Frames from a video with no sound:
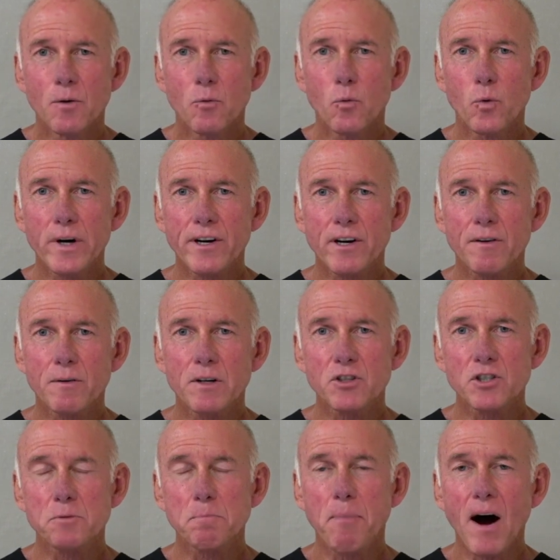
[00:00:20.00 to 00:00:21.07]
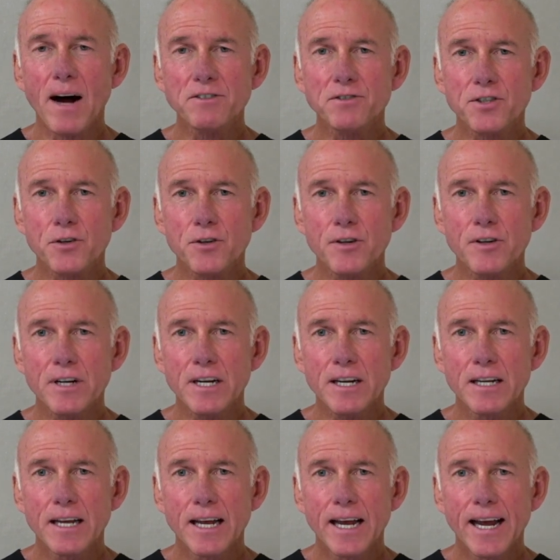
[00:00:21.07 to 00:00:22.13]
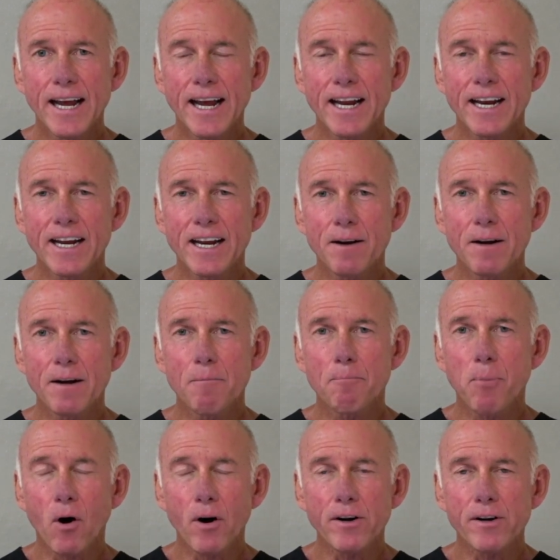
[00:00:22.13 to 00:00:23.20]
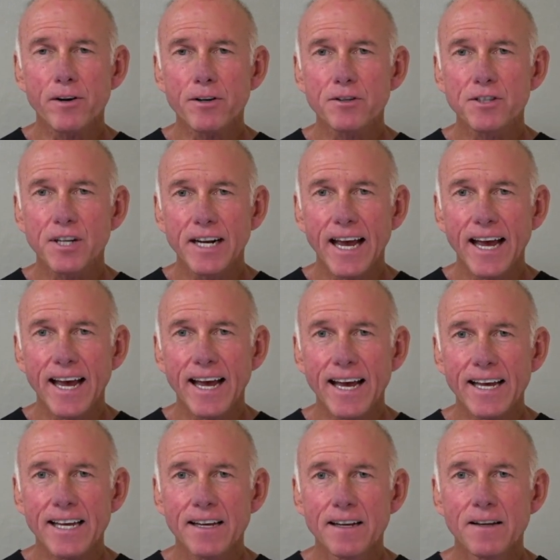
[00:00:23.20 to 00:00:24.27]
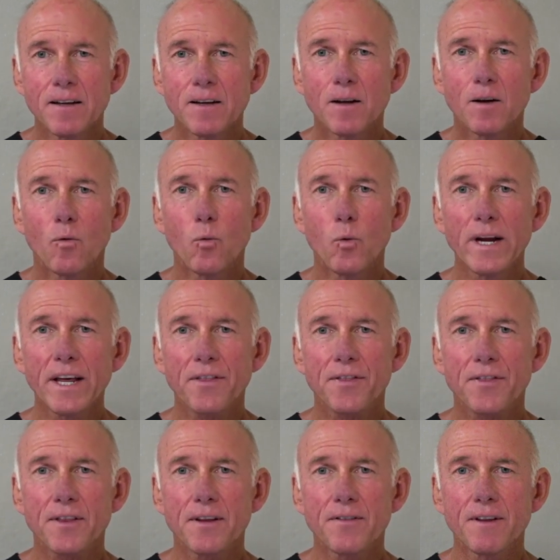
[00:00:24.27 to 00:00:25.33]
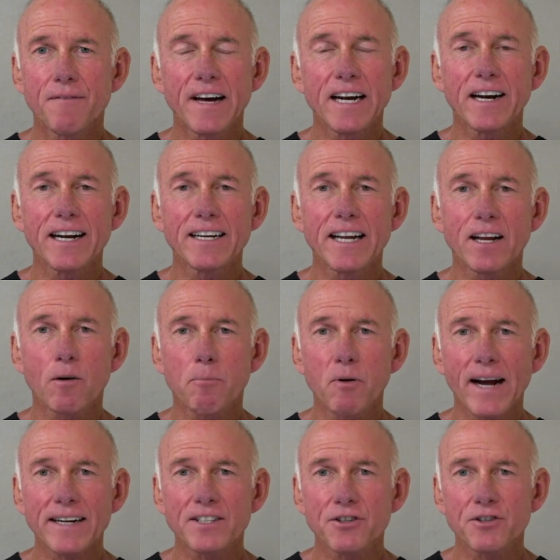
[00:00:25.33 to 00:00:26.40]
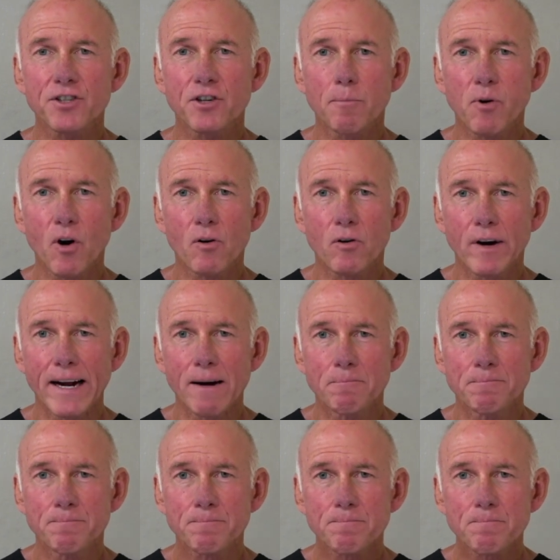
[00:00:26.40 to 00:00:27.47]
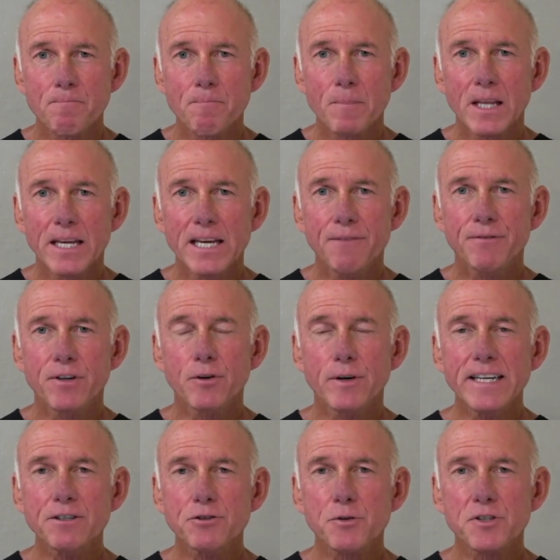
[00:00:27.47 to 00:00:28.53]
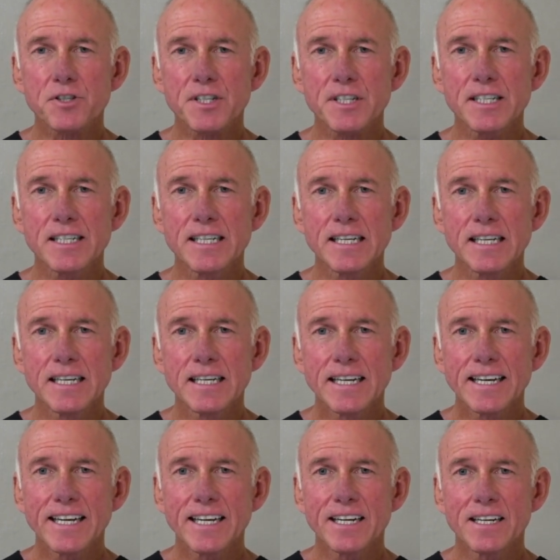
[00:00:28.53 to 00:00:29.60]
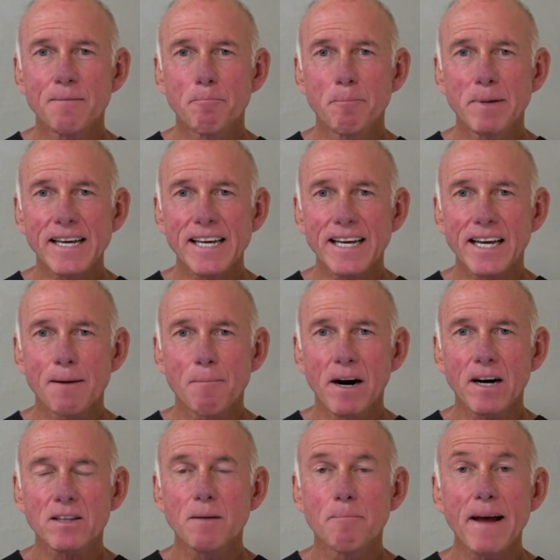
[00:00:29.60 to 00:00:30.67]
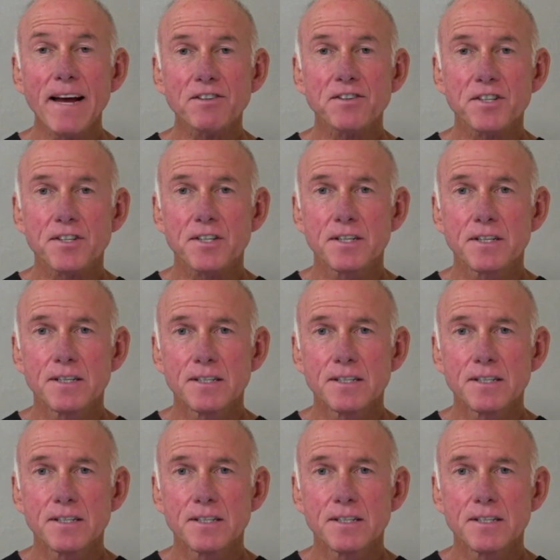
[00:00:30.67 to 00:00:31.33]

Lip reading: We're sponsored and partnered today with the Veterinary Dental Practitioner Program. If you're interested in being among the best